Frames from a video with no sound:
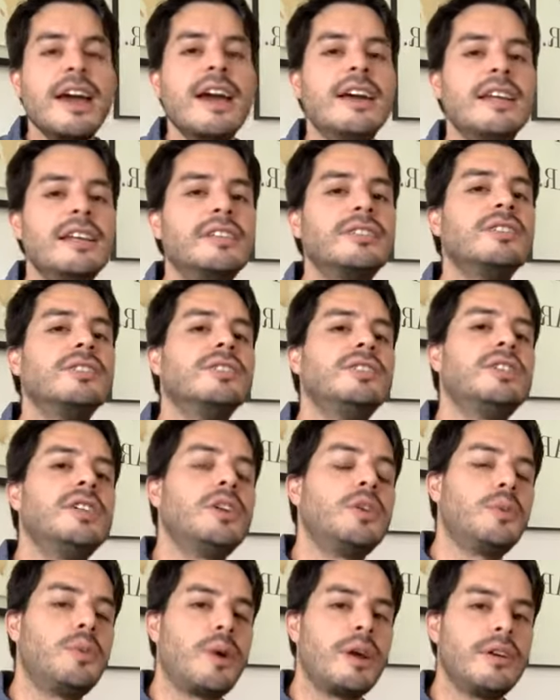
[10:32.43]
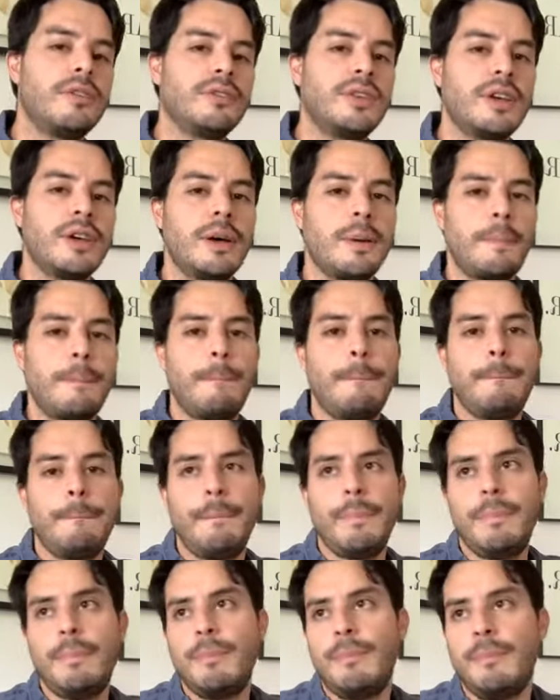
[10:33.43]
it is considered one of the
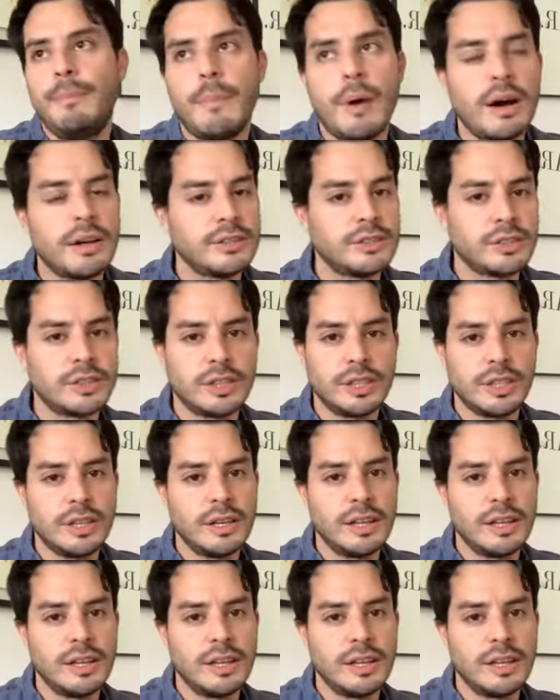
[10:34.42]
most,